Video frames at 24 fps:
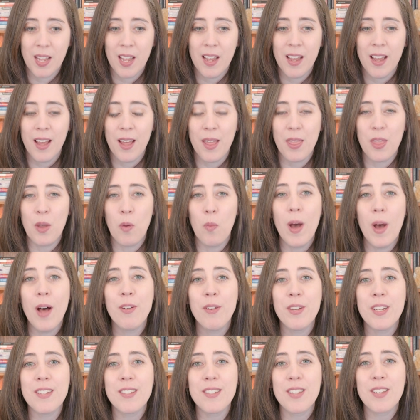the
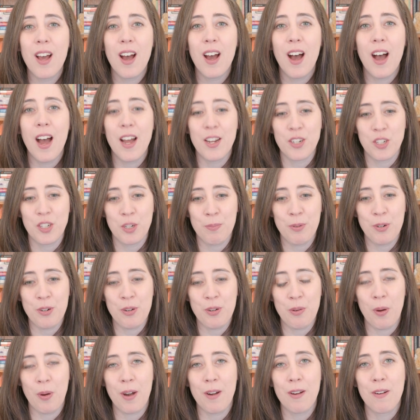Wellness
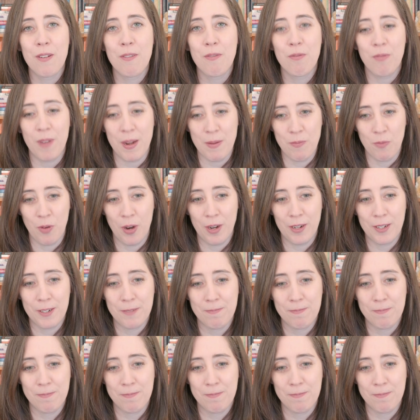Entrepreneur Framework.